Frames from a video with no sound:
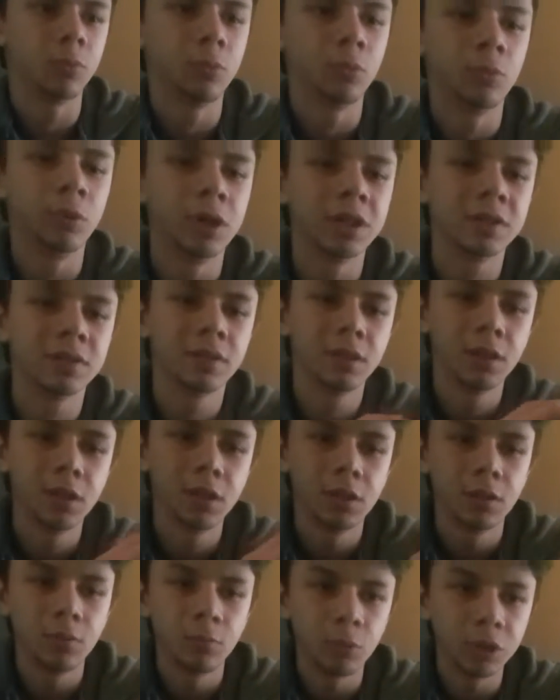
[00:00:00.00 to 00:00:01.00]
with
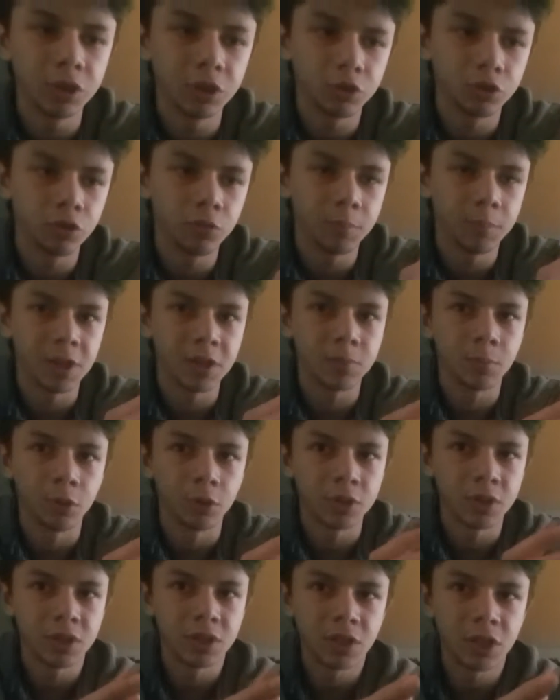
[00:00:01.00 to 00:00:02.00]
a toothpaste
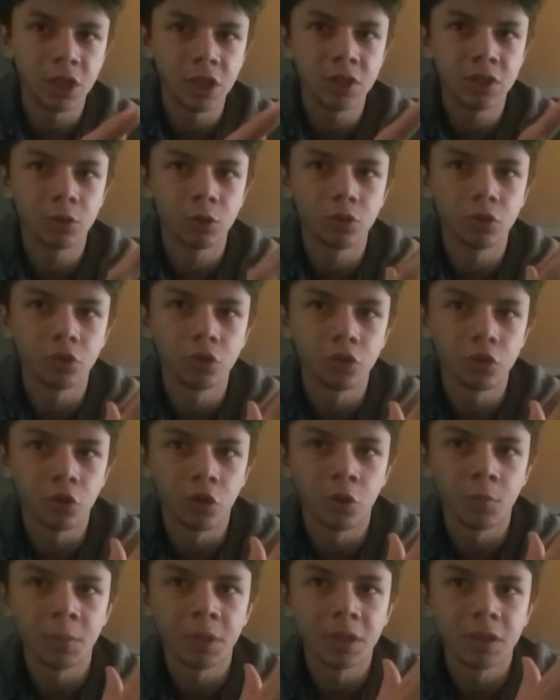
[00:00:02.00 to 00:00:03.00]
box, it's easier to
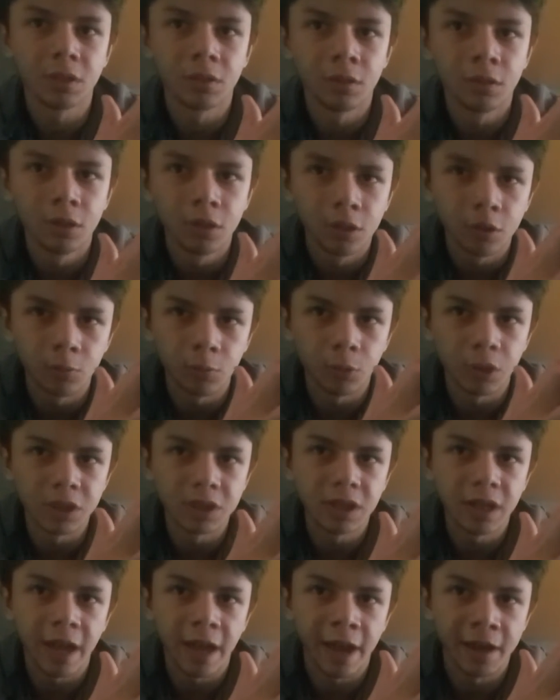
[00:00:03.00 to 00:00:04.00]
determine when
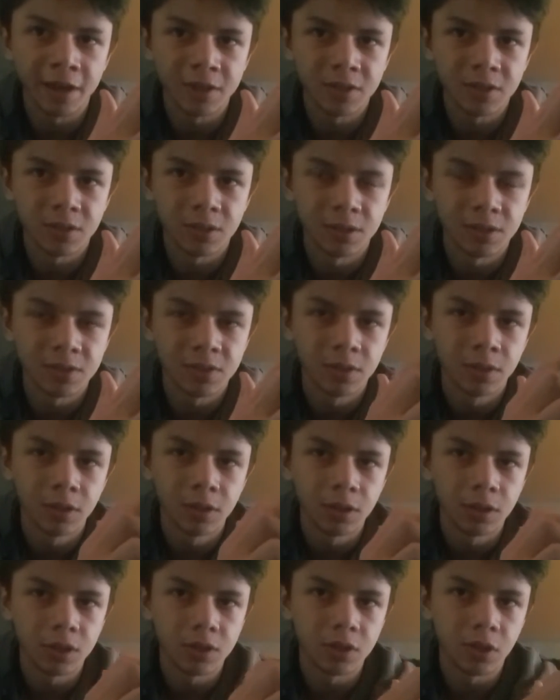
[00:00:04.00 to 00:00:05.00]
the axes
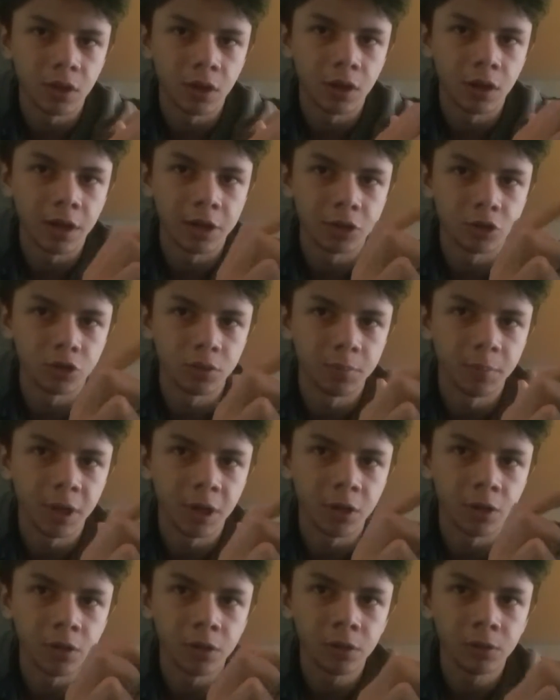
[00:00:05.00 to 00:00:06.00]
are actually
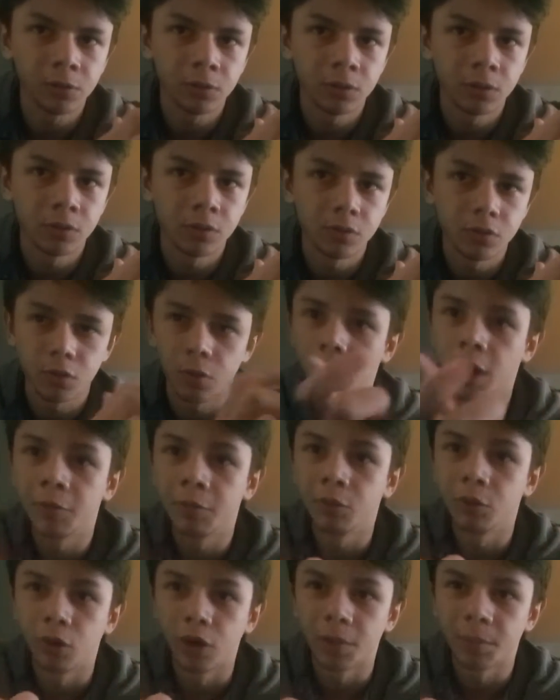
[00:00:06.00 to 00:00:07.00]
parallel. So I
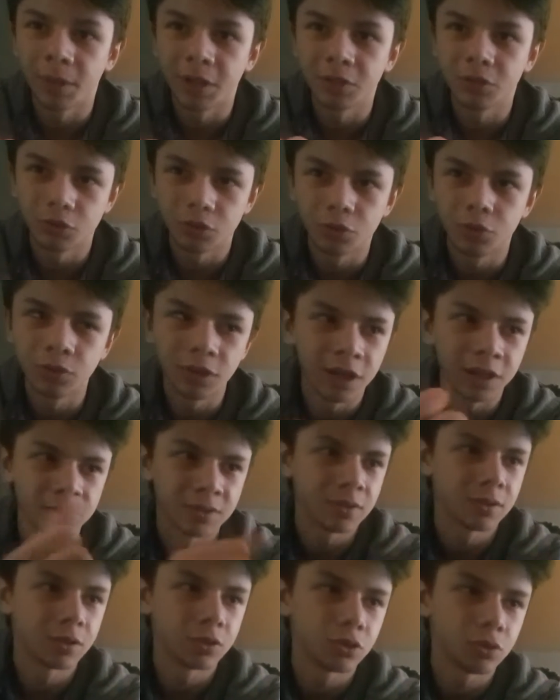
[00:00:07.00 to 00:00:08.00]
would recommend you
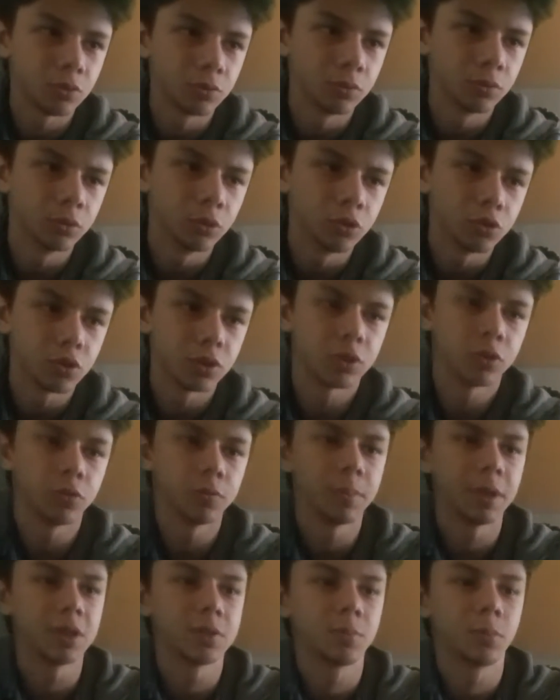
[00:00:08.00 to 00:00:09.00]
guys to use a
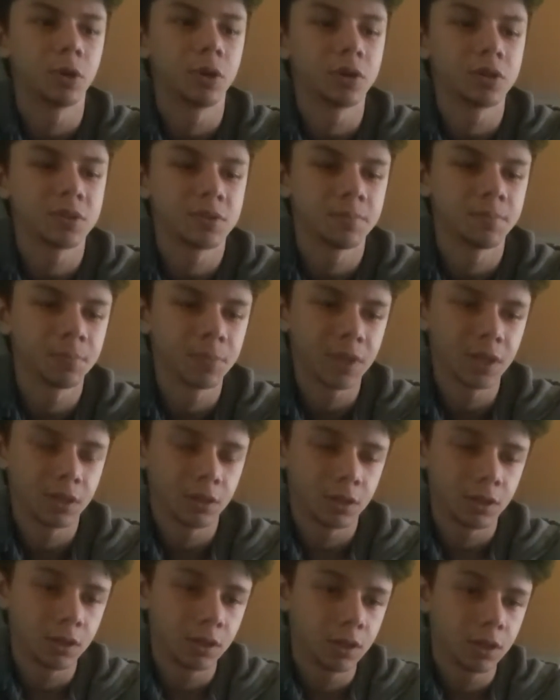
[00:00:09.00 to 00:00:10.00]
toothpaste box.
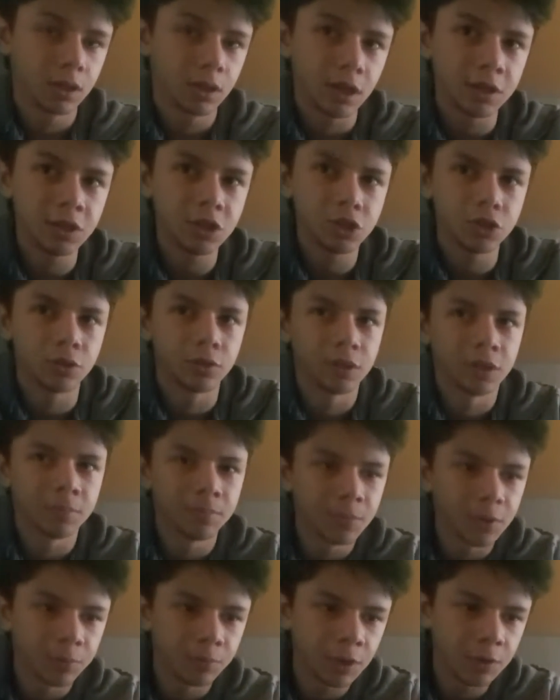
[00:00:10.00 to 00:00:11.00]
Additionally,
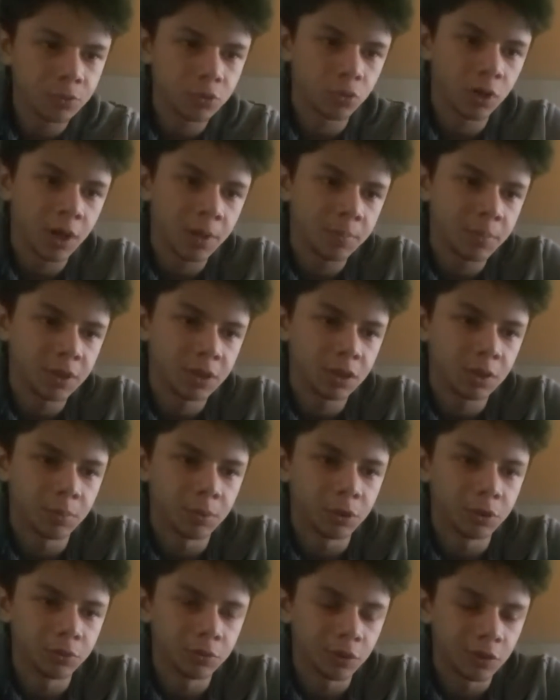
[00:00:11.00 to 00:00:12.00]
when I was wrapping the
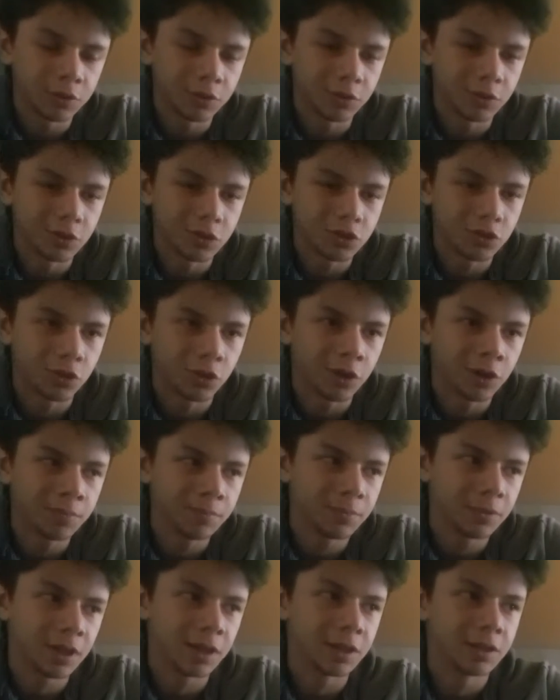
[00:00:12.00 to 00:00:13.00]
balloon onto the straw,
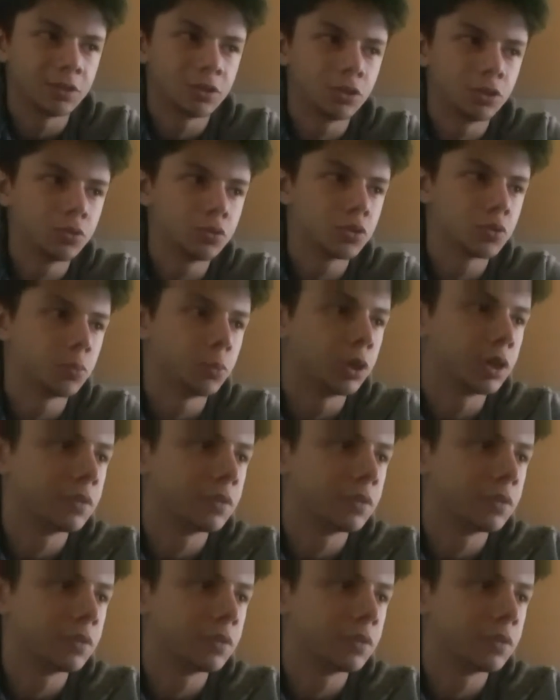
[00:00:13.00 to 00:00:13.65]
I used one